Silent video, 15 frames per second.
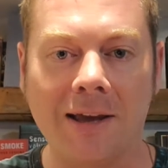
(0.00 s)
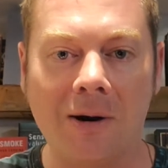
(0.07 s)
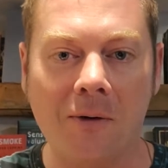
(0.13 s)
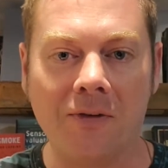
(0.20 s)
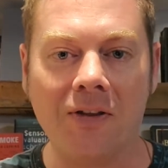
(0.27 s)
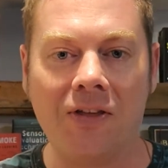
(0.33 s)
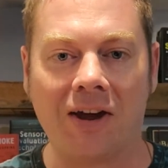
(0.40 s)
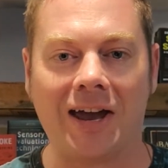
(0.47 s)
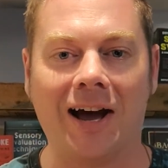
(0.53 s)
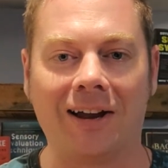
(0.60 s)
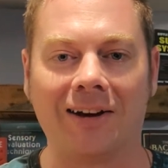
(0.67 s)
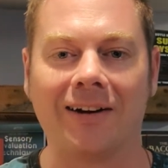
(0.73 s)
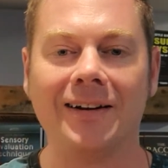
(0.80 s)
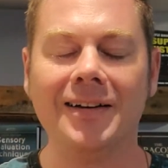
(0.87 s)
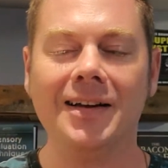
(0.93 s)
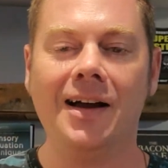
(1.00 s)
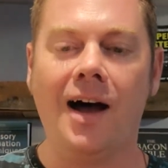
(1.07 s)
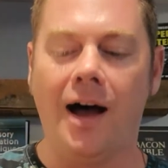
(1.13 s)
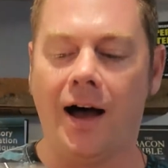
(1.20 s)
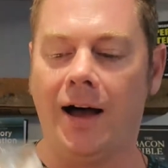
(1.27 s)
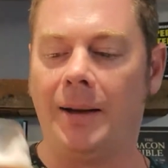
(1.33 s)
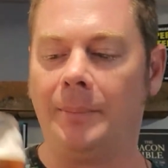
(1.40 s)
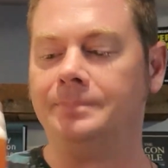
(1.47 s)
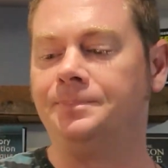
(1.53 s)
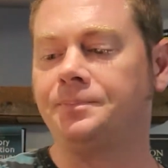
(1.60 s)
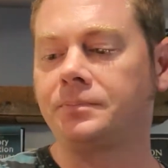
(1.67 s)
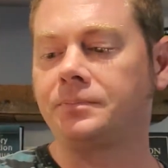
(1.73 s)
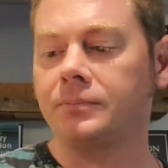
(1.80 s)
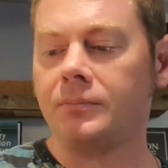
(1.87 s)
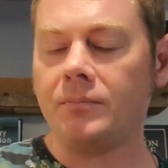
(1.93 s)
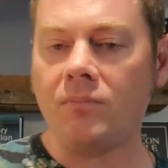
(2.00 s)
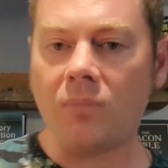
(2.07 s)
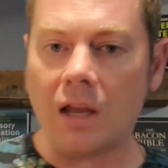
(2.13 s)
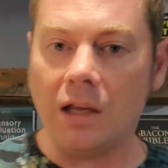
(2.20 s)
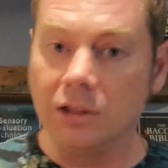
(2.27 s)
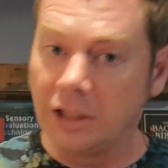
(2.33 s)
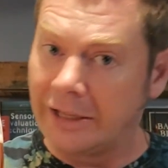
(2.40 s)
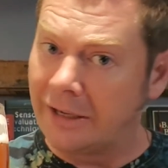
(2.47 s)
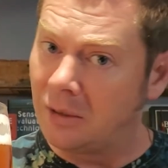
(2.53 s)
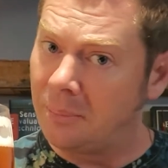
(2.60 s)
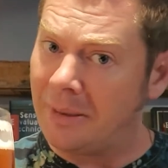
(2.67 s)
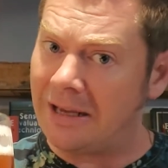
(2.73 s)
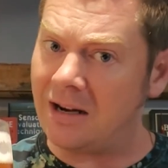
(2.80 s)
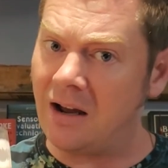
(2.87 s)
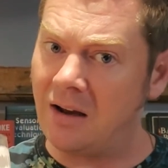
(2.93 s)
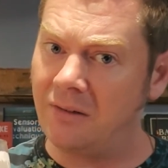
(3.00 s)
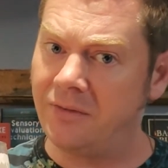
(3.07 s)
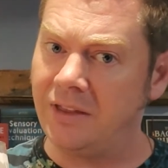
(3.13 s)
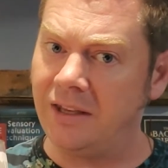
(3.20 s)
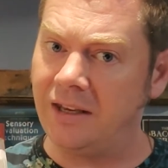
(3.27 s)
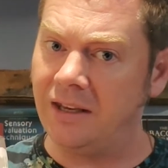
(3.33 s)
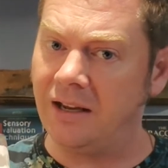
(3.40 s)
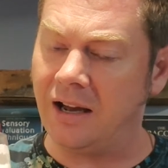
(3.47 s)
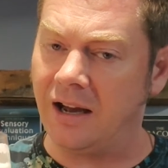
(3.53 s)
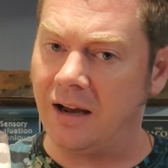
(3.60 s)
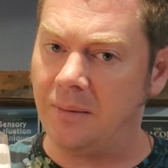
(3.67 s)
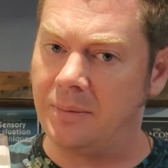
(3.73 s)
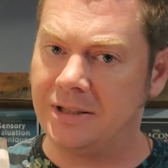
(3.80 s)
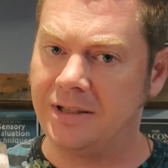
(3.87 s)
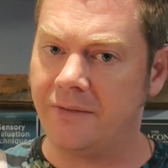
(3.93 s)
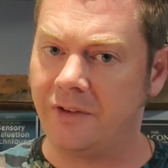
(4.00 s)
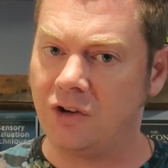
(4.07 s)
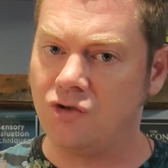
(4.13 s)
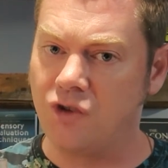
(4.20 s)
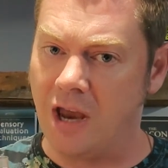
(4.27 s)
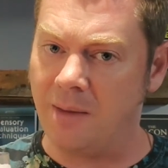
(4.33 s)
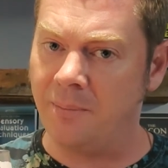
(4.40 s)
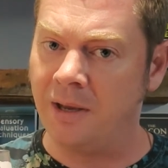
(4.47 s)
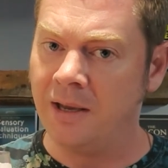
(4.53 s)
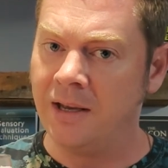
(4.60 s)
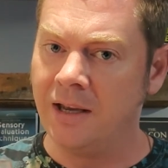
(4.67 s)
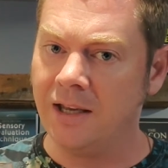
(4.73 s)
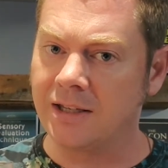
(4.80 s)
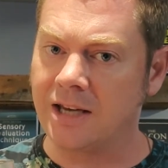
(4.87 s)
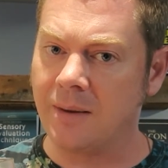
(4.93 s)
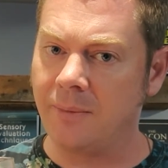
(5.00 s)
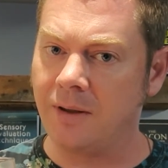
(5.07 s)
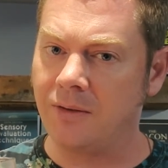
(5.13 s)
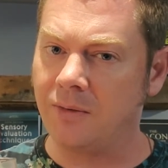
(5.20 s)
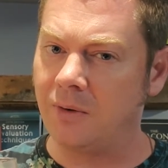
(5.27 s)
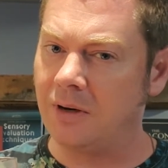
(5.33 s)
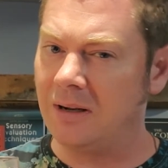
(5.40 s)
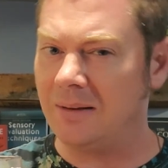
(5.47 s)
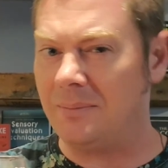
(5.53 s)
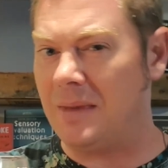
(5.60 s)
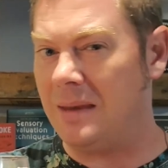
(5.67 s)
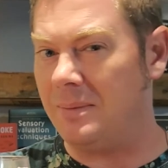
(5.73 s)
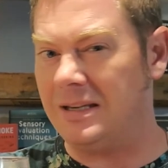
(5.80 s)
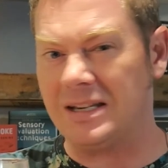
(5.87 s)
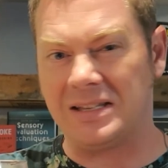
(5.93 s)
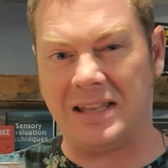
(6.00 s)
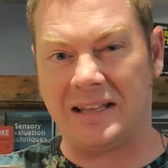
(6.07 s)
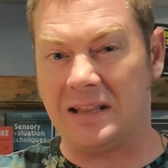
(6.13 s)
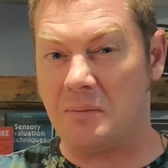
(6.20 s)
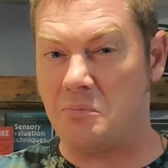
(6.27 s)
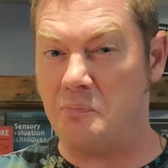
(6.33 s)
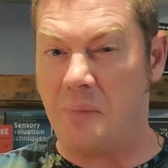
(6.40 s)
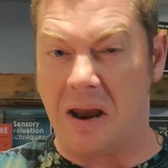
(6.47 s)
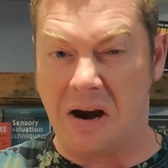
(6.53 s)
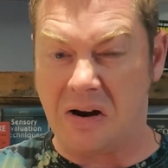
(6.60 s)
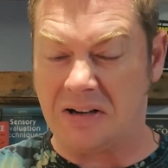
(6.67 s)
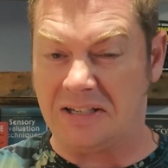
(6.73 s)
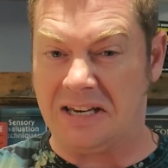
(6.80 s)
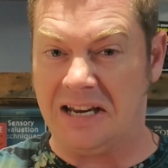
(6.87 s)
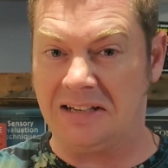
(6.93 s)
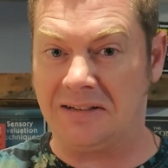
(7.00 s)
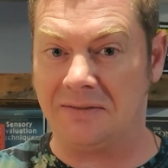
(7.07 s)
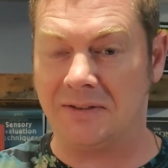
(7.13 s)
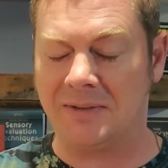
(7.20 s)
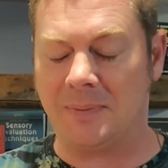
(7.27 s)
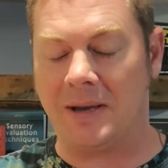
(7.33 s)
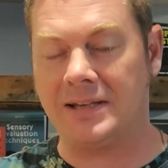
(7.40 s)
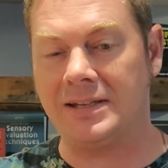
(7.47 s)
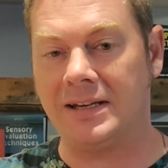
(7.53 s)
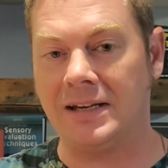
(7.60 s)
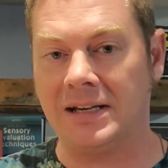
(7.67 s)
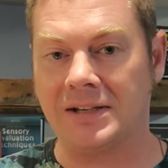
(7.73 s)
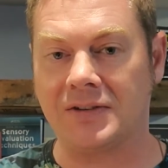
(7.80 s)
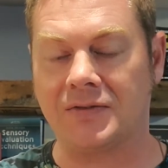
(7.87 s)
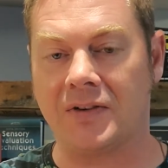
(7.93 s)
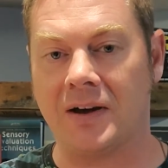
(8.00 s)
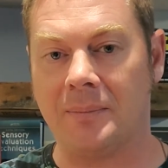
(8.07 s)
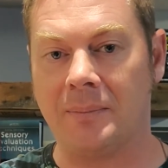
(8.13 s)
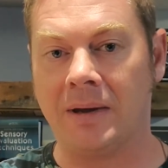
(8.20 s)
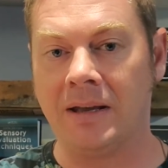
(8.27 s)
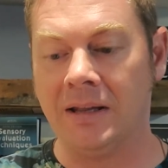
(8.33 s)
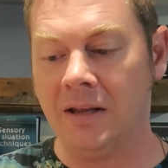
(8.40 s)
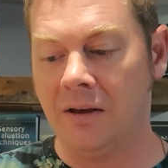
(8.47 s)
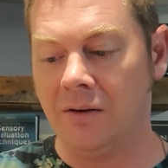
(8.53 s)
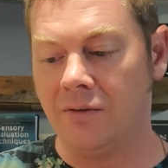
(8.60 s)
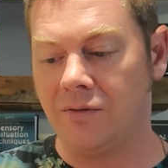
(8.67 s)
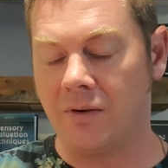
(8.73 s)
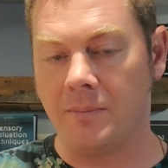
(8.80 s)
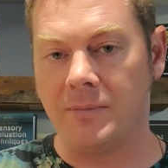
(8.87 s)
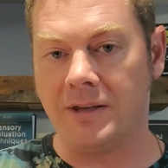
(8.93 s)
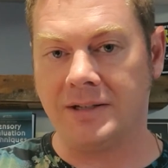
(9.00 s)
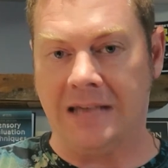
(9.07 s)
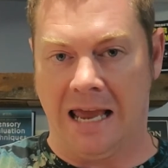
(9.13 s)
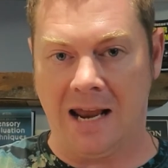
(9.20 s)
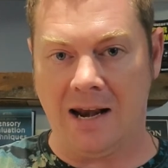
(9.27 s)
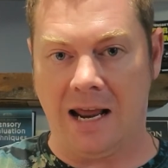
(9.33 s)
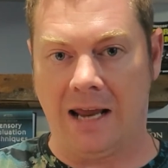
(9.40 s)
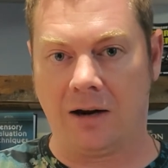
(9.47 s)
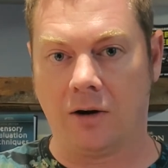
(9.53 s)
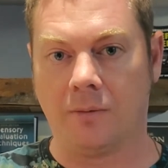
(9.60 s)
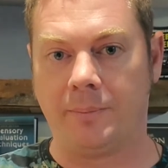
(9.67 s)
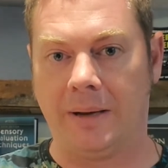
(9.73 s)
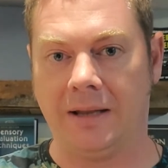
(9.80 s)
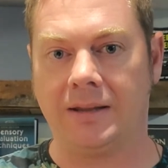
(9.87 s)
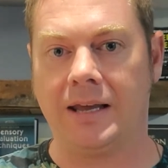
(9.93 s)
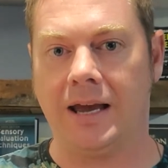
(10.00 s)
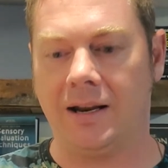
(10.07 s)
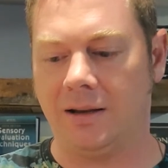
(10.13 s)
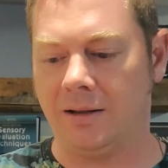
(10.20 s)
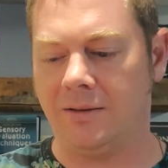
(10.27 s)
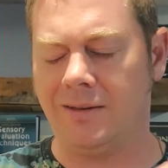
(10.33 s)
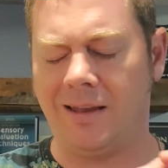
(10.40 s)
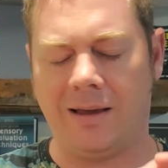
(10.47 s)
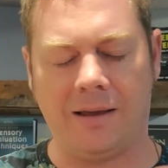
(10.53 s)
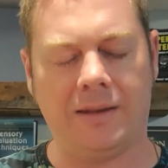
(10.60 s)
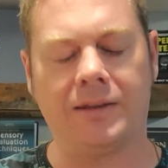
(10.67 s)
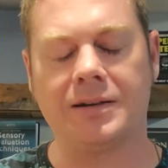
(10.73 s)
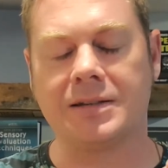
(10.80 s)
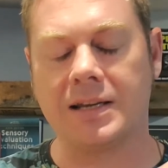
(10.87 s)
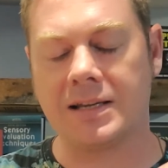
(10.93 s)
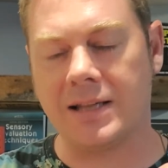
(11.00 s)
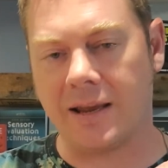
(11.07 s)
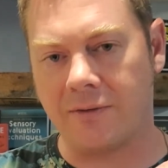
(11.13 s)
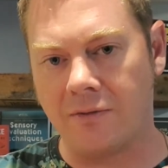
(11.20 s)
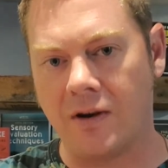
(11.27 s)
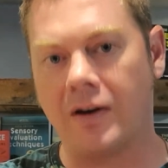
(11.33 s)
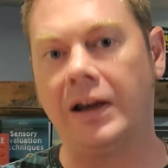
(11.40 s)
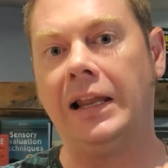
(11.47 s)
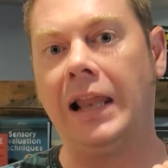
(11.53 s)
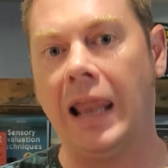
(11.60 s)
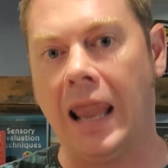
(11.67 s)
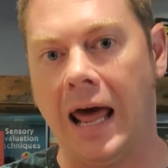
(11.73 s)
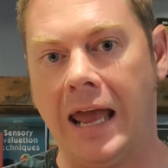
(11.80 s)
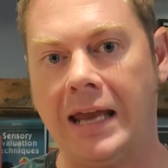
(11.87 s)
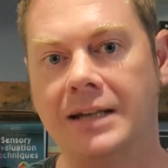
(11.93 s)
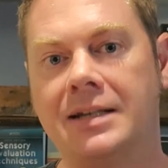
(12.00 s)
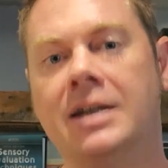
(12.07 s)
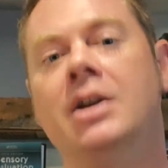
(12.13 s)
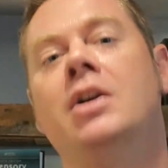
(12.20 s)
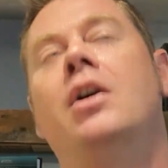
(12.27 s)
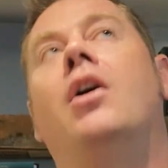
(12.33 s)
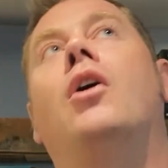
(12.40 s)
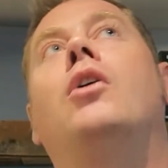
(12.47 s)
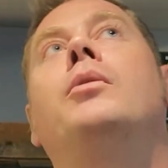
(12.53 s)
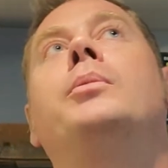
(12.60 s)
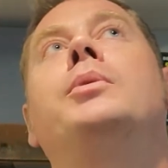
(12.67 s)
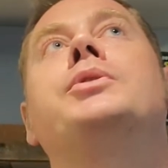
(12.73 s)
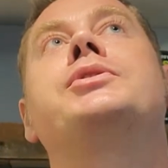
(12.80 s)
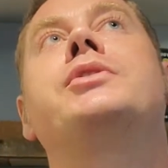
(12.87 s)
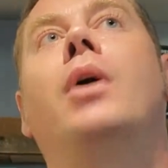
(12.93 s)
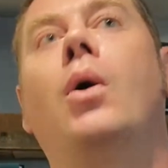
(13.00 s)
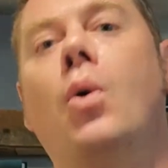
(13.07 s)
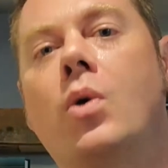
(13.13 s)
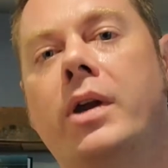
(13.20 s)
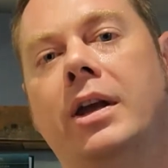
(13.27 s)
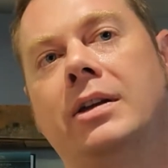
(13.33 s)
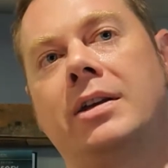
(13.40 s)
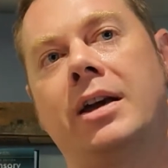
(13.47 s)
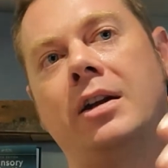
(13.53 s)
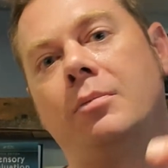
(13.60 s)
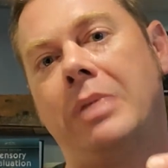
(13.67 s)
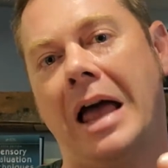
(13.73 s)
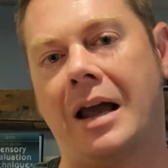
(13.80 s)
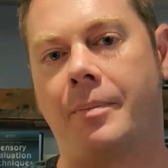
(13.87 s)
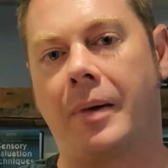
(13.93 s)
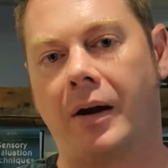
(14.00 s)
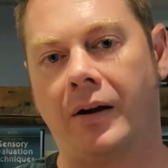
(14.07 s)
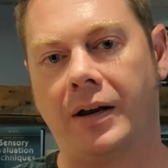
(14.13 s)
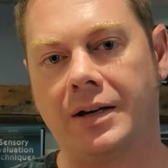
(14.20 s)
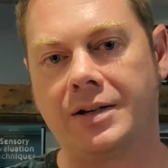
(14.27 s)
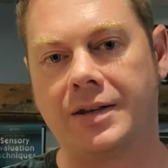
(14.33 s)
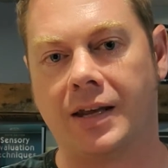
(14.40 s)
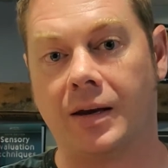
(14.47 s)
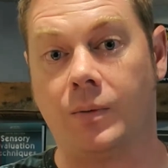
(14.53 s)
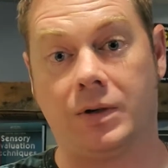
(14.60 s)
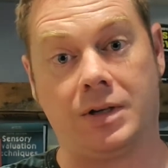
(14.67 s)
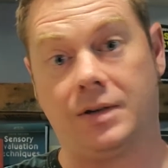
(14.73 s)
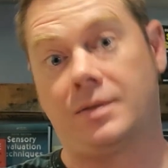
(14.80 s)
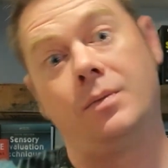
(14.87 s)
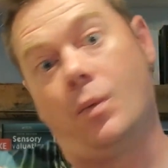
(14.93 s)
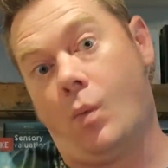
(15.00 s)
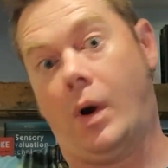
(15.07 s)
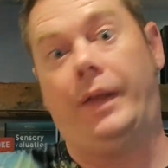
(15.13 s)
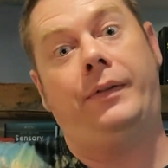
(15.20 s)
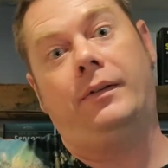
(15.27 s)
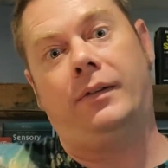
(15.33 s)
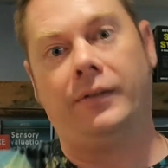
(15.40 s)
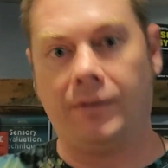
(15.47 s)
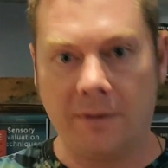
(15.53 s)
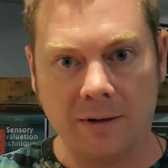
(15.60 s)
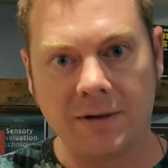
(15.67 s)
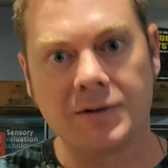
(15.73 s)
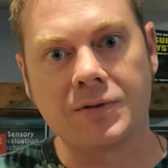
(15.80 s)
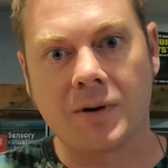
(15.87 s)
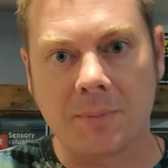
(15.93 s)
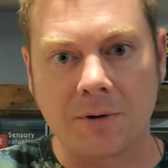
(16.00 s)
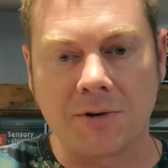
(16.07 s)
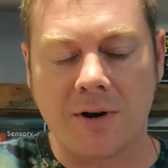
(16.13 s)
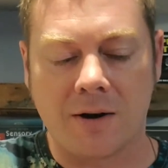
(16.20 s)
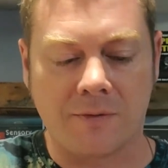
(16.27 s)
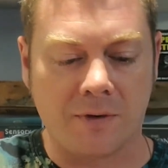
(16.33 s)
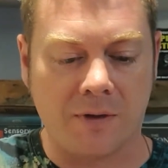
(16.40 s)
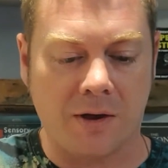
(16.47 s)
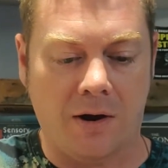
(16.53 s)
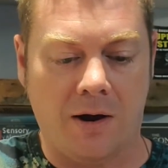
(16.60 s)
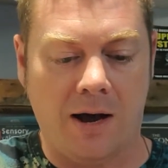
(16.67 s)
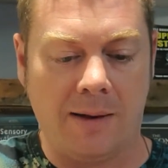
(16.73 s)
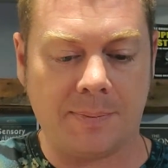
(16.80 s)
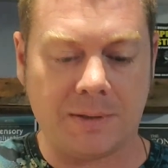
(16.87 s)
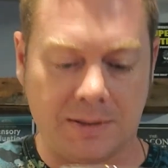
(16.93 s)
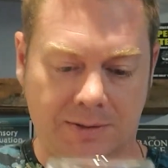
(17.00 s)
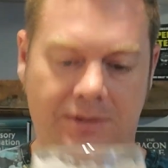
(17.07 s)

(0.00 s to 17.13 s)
get over the color. Um, a little bit of the uh, Pacific Gem is coming through and maybe just like the barest hint of spiciness from from the Tettnanger, but that uh, there's this like very light, almost oaken kind of blackberry-ish thing, which is what the descriptors are for the hops.